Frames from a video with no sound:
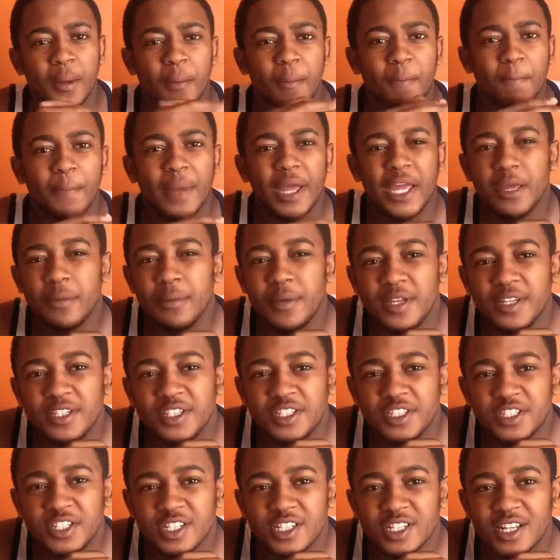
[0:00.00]
Maybe
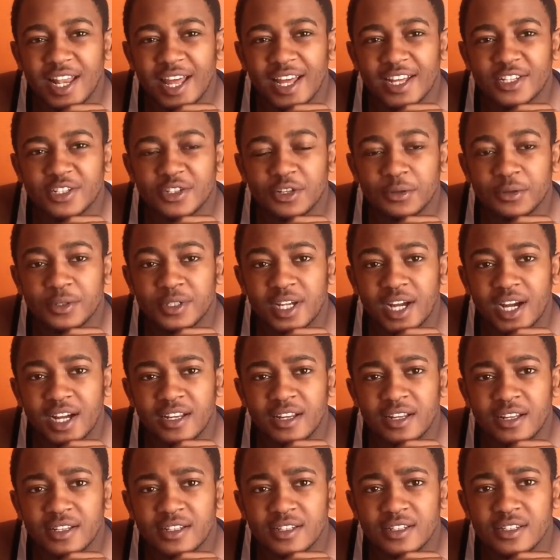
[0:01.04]
she just likes those
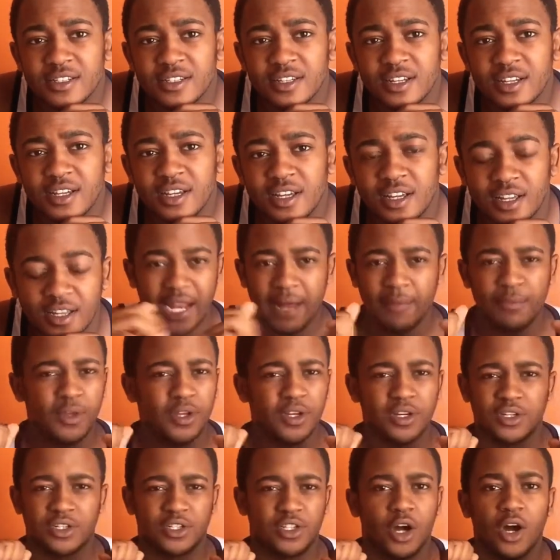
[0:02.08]
colors. I'm
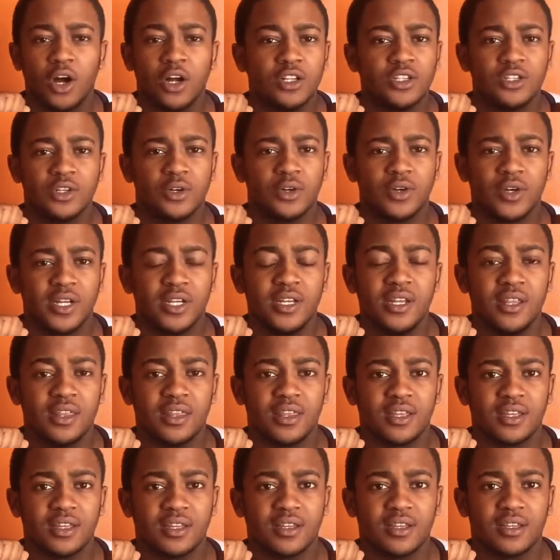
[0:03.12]
not a doctor or
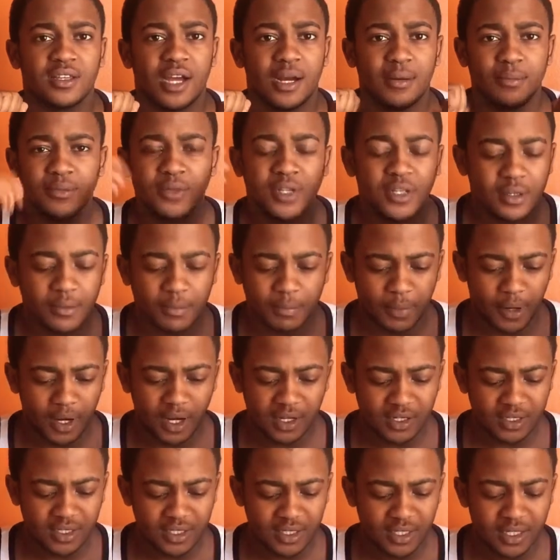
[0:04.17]
anything. I'm not a
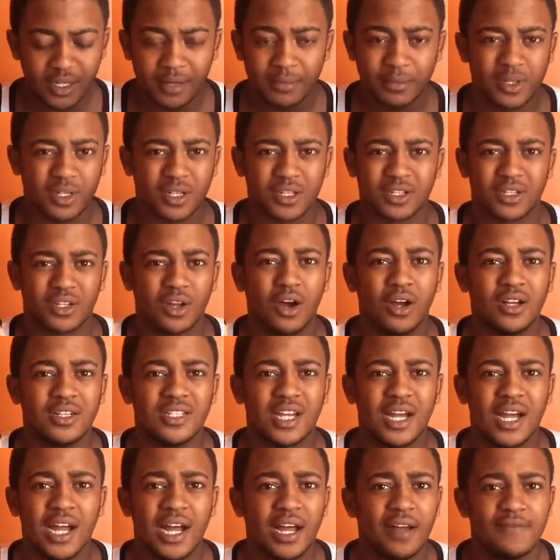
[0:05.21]
pastor. I'm not a
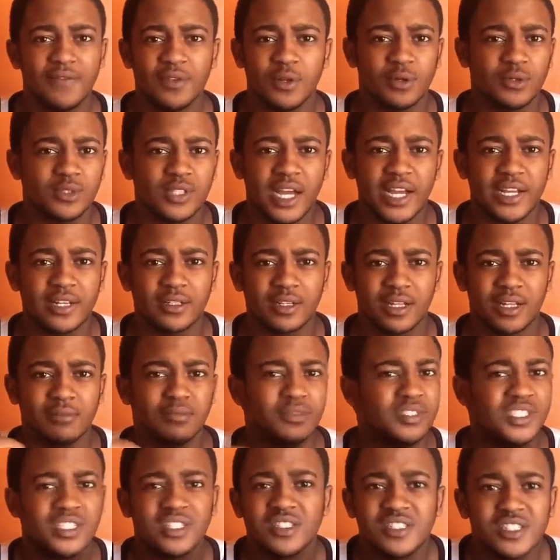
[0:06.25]
doctor. I have no title.
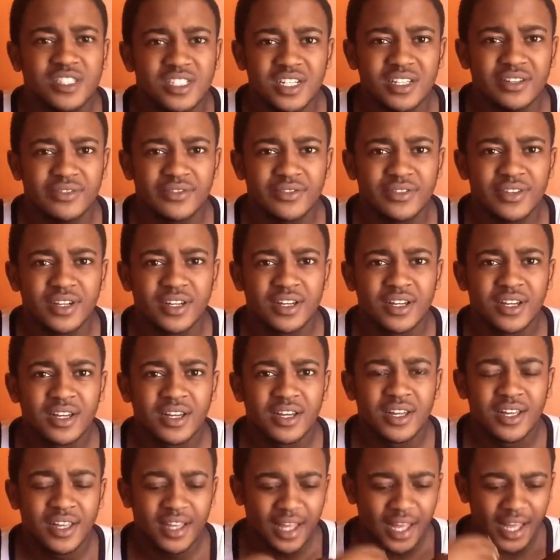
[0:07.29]
I'm just Jeff.
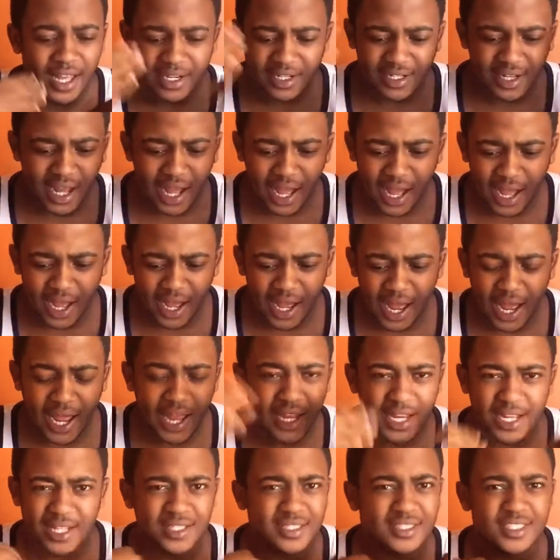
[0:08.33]
And
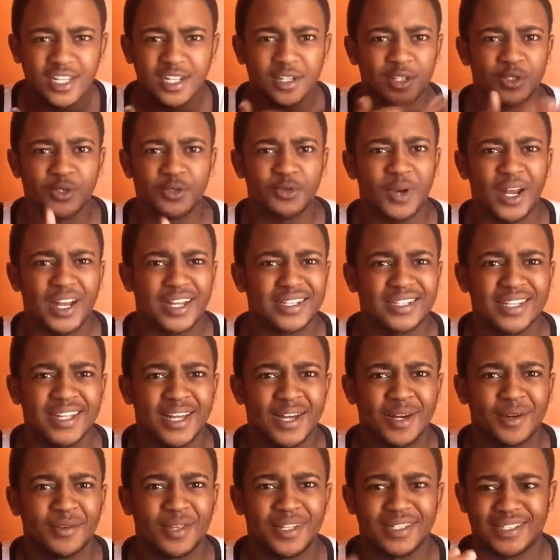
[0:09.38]
I can tell you right
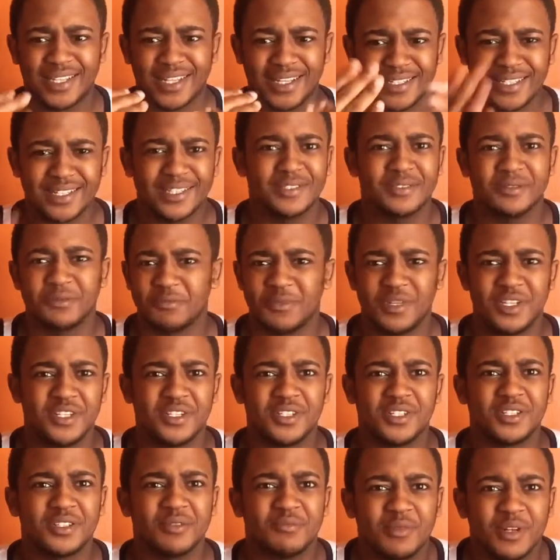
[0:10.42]
now that that doesn't mean
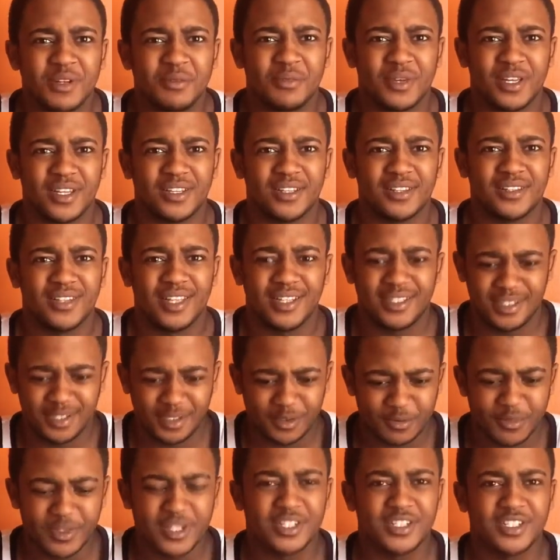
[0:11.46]
she's a mermaid. That
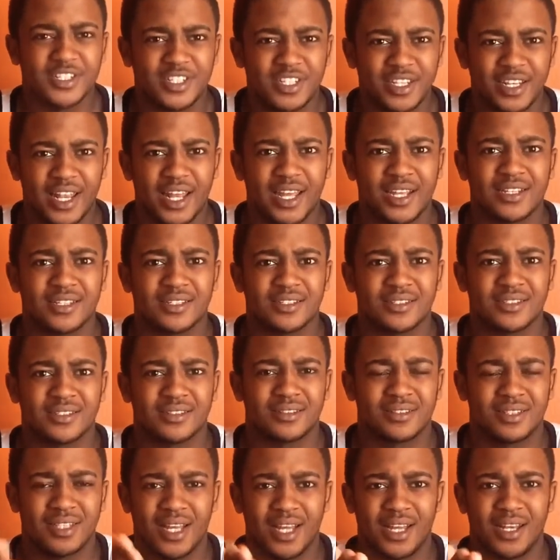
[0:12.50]
just means she likes
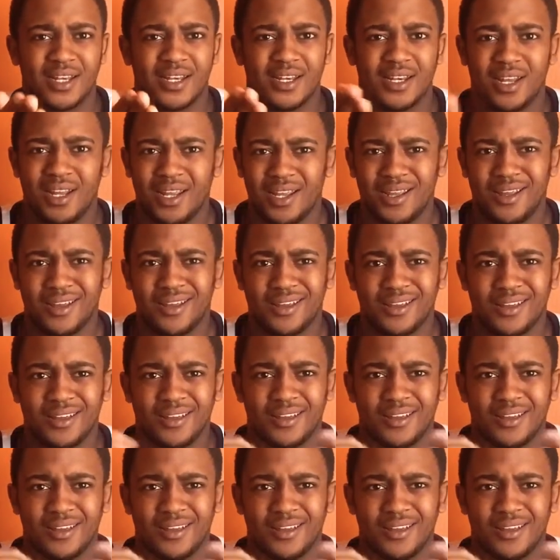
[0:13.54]
that hair.